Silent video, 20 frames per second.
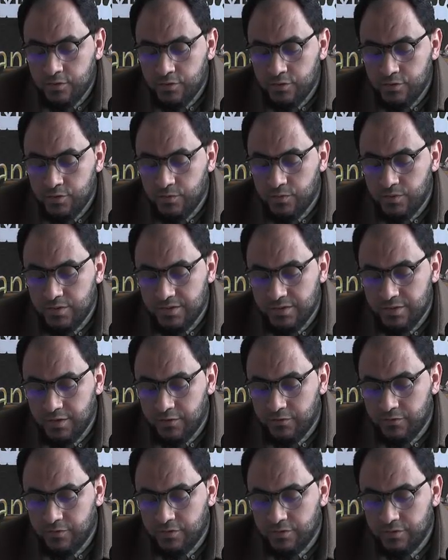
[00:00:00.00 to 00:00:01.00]
to a
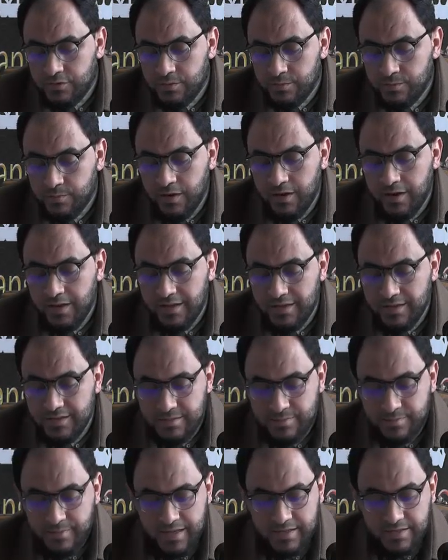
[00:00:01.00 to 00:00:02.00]
servant by
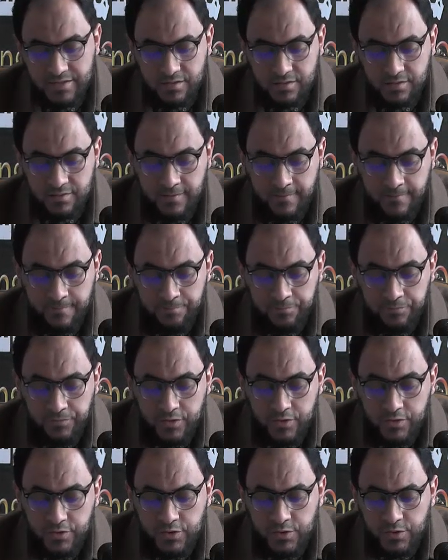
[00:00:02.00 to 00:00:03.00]
his master.
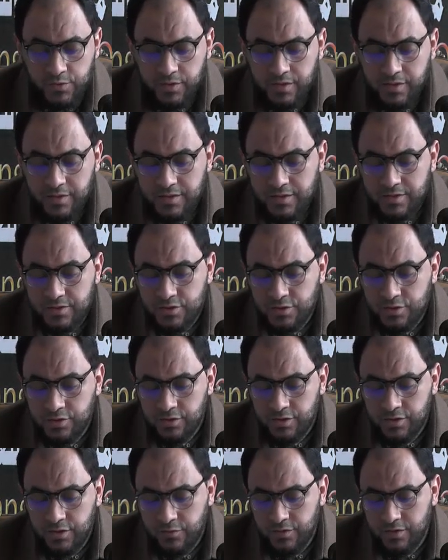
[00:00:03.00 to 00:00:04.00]
During the
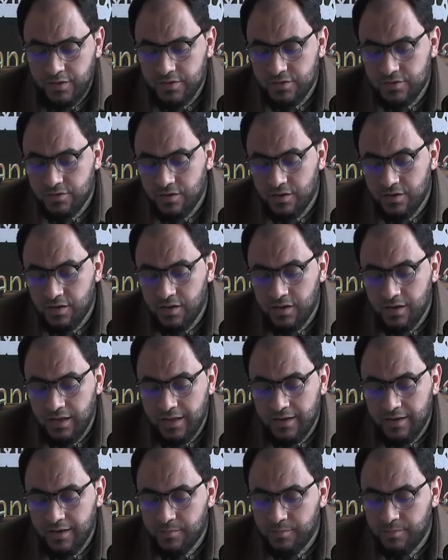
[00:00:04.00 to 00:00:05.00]
journey of al-Isra
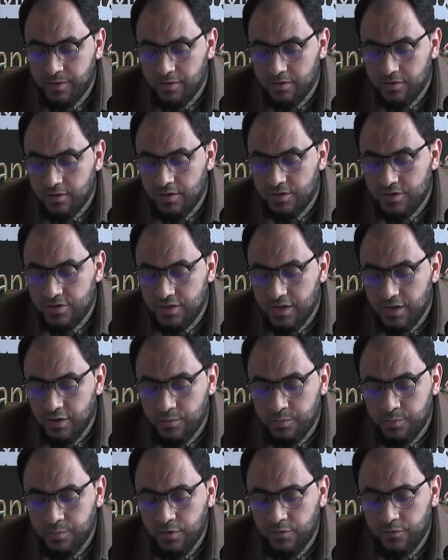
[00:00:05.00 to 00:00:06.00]
and al-Mi'raj,
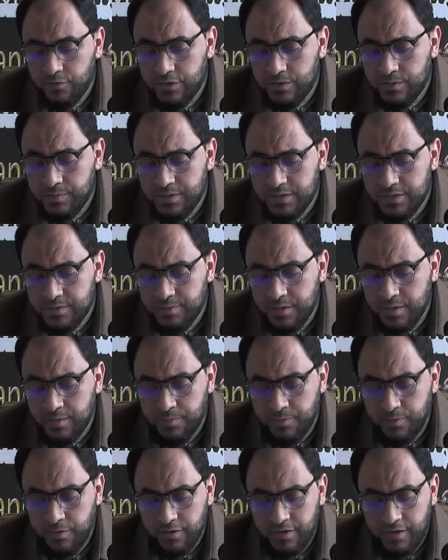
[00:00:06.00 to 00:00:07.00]
our Prophet, peace be
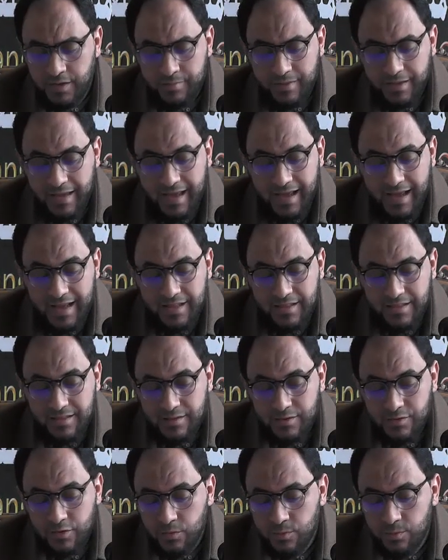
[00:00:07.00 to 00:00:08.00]
upon him, had
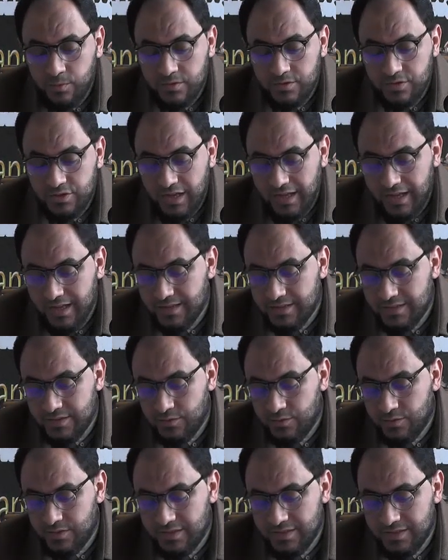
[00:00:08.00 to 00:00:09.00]
the noble chance
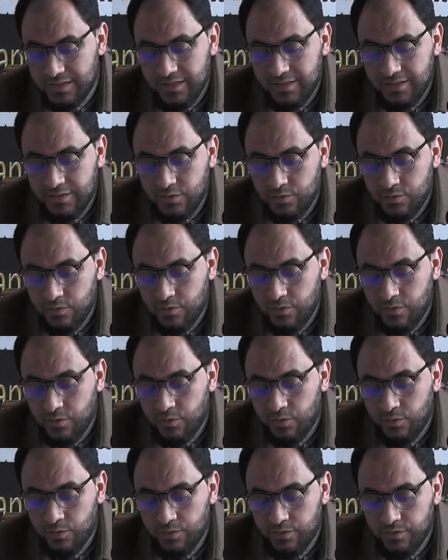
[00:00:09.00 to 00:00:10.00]
to ascend to the
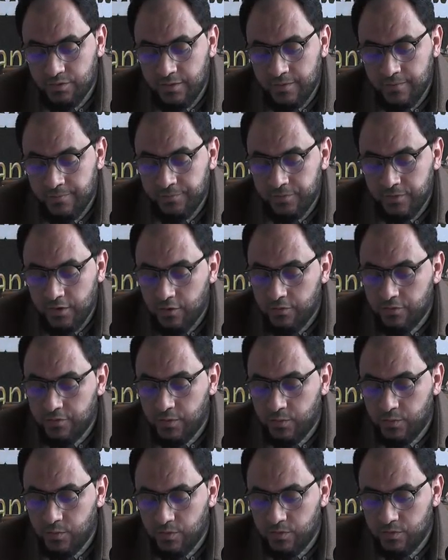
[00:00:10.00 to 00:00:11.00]
Lord of
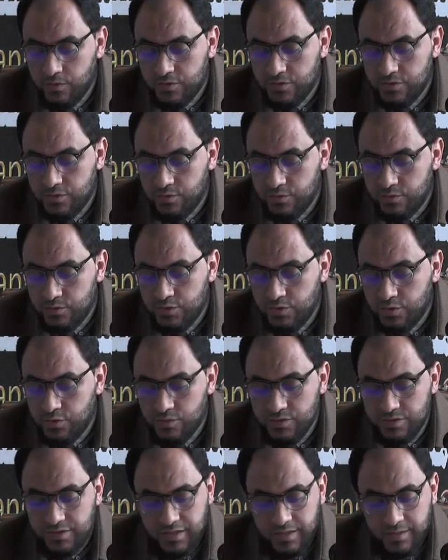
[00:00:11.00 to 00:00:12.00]
the worlds, who
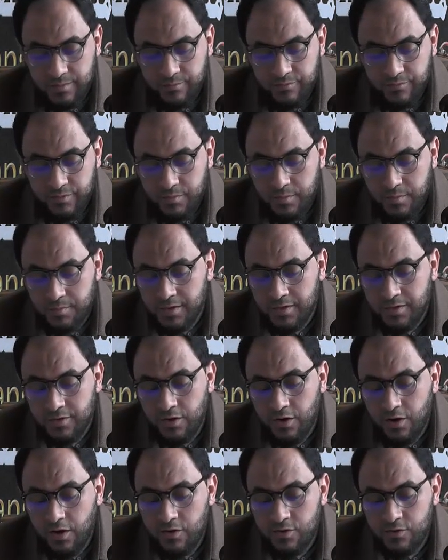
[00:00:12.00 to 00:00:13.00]
chose him from among
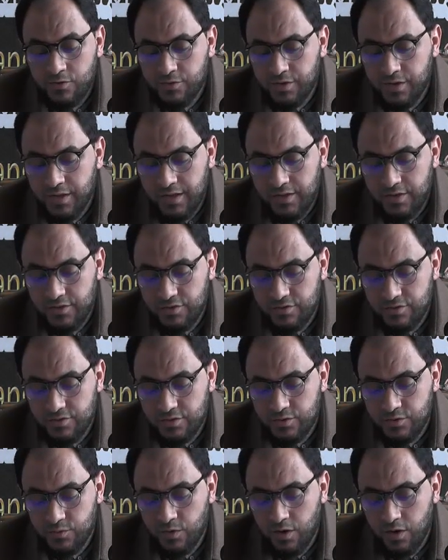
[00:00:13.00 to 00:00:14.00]
all
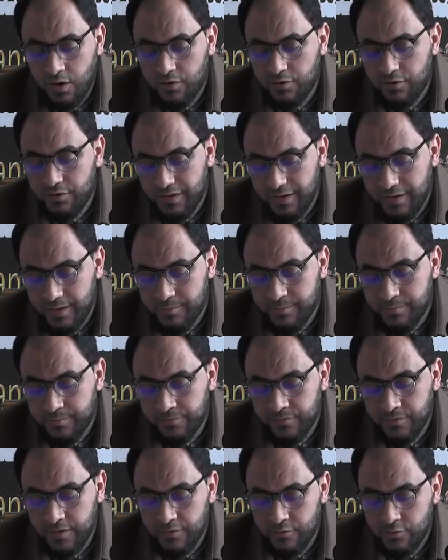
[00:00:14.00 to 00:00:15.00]
creatures to honor him
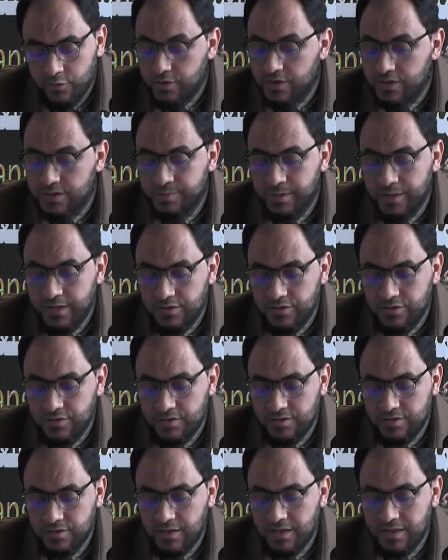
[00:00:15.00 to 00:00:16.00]
for his
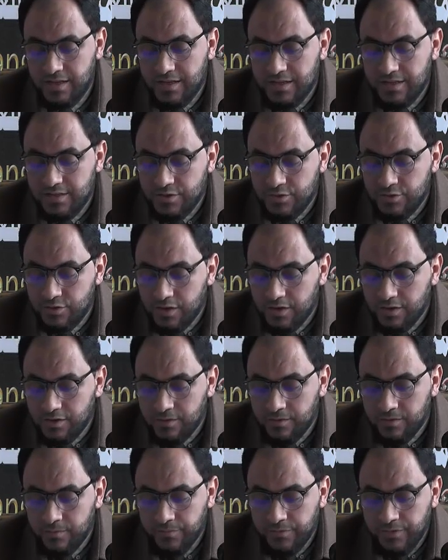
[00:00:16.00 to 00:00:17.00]
patience,
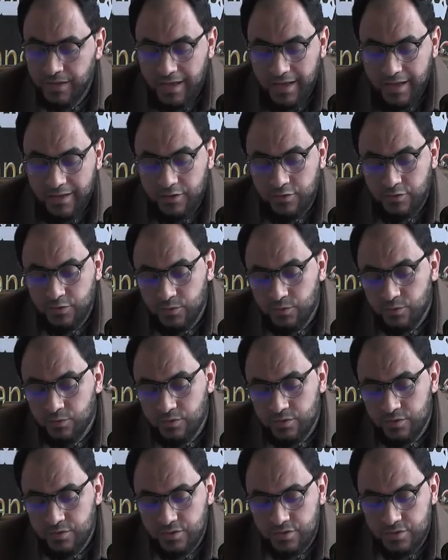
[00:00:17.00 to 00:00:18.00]
struggle, and
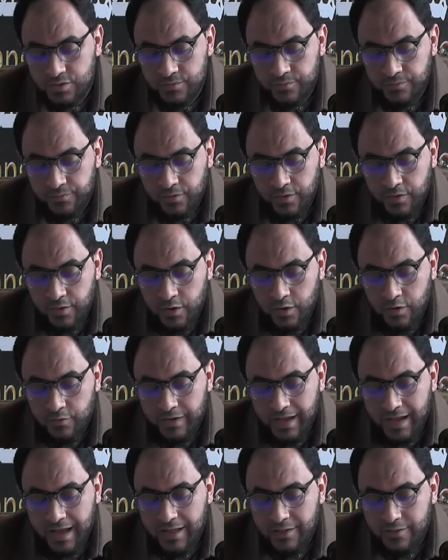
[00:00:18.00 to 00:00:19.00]
endurance of
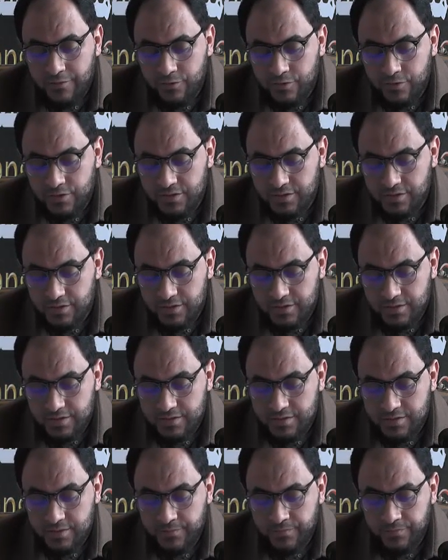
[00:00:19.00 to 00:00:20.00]

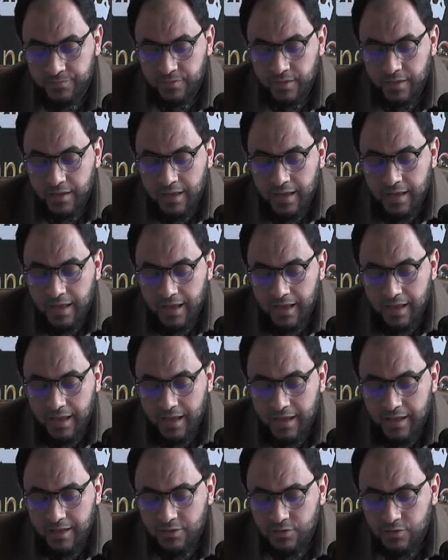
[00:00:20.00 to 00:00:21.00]
adversities,
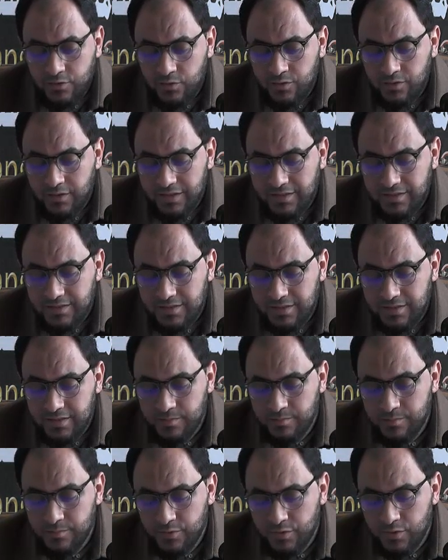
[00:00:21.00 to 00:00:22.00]
and to let
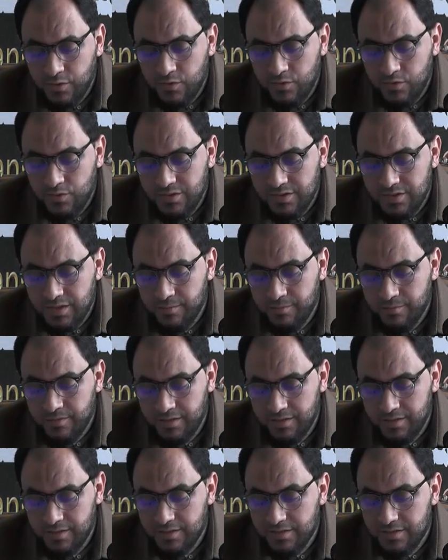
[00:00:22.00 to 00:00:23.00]
him know some
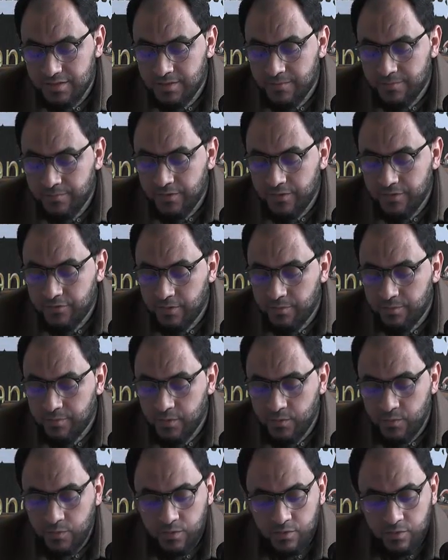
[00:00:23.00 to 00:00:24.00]
things from
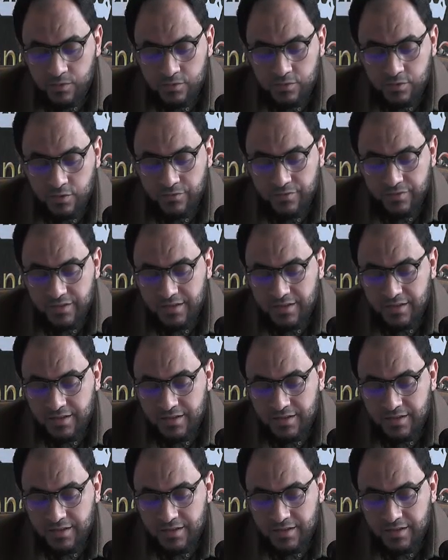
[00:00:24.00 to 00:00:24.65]
the world of the